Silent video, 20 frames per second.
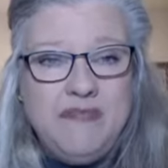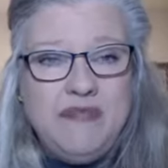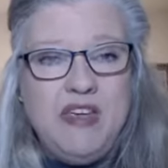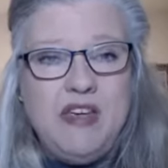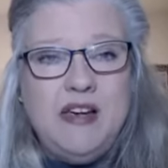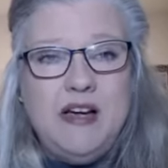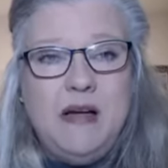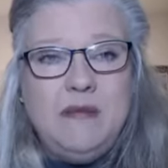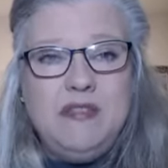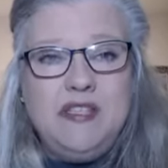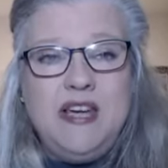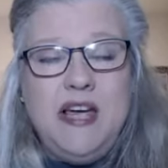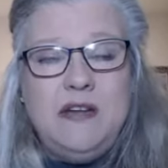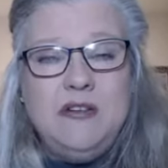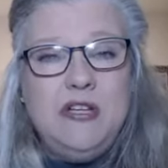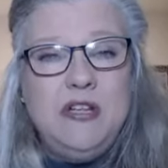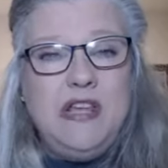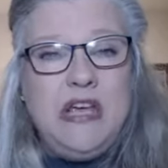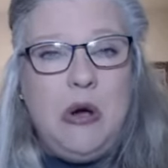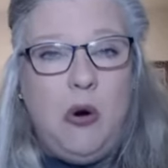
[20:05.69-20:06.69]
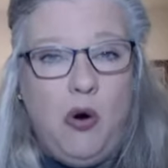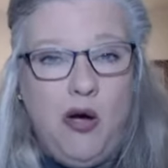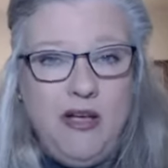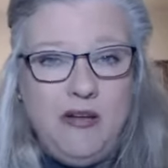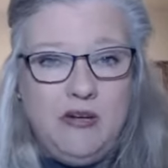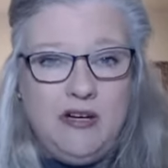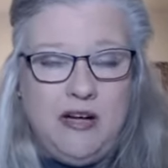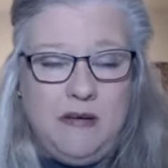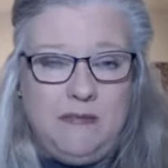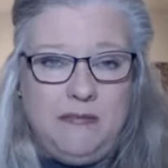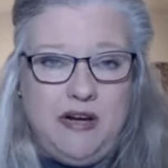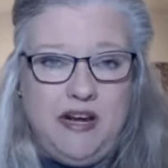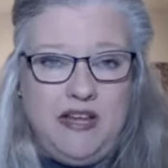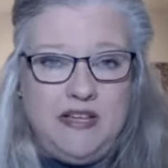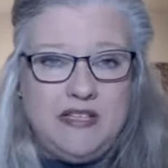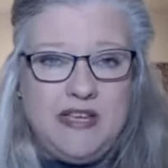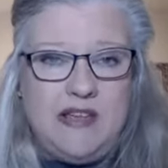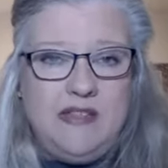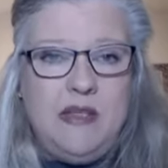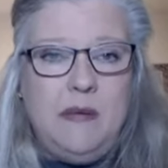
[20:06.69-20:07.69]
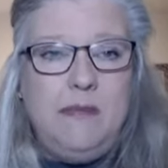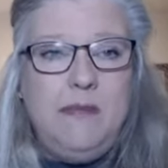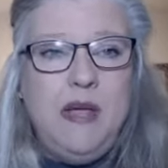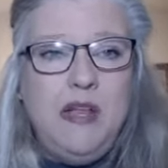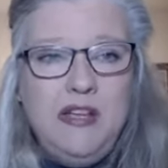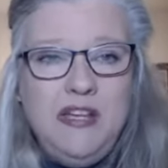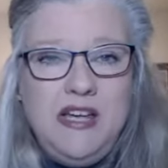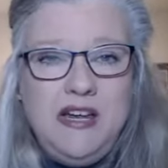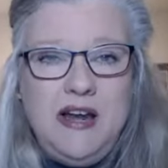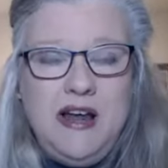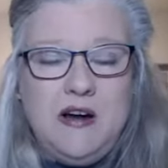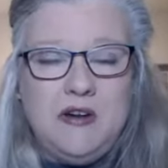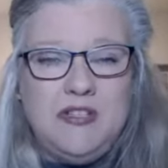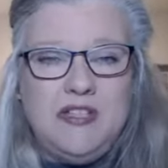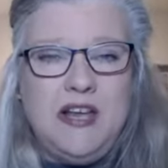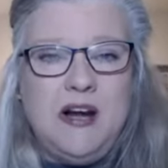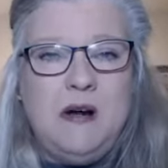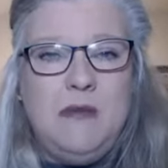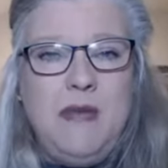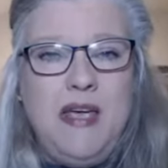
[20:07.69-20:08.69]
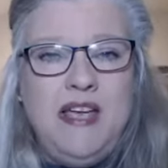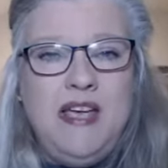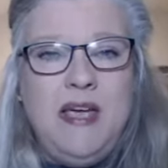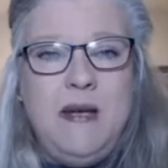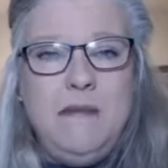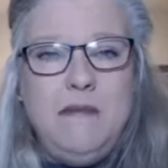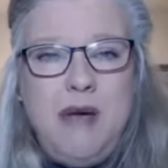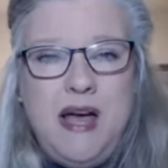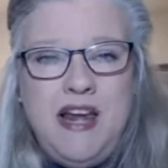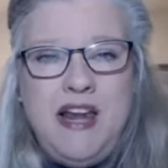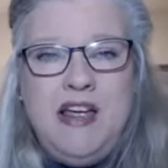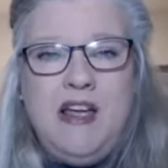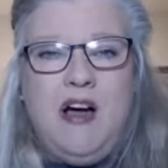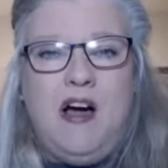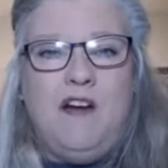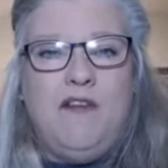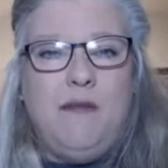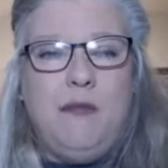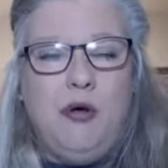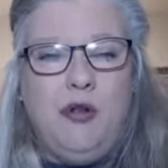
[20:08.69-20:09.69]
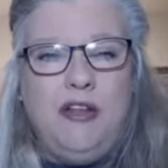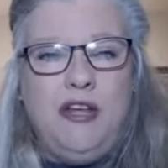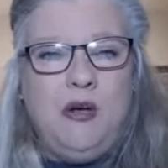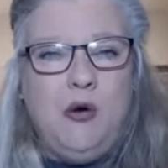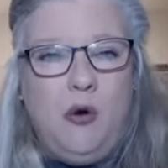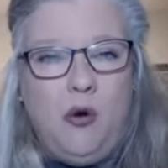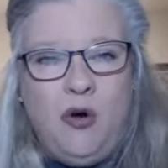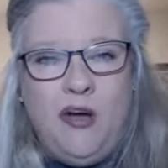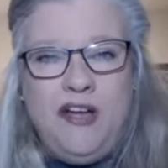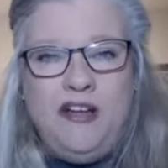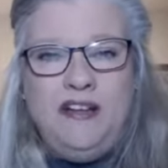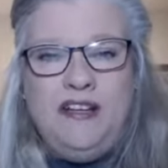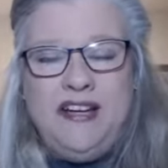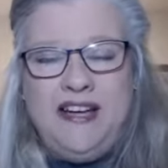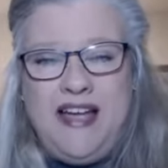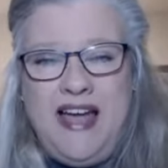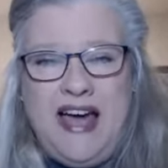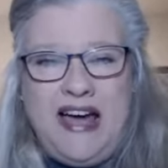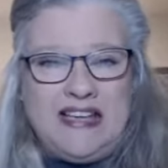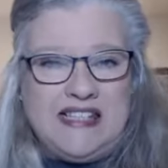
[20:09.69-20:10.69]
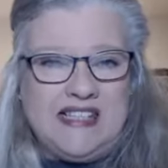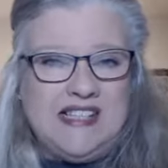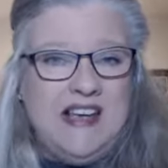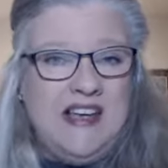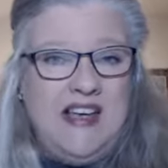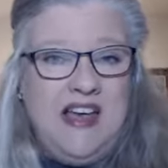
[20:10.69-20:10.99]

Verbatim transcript: It comes down to the oil companies and the billionaires that are making money off pulling oil and gas